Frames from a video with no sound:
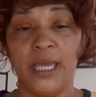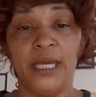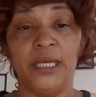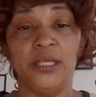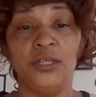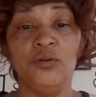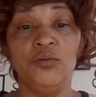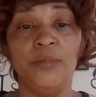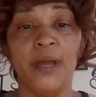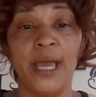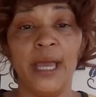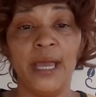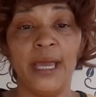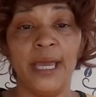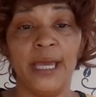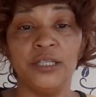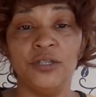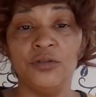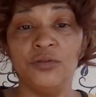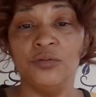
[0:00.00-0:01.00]
And you
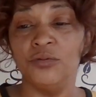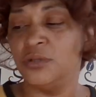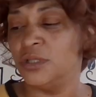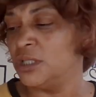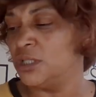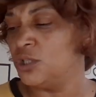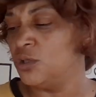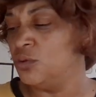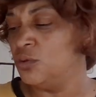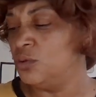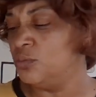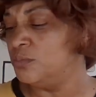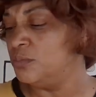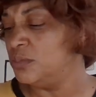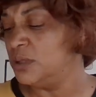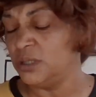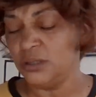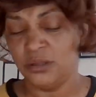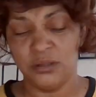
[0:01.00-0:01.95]
mad and you you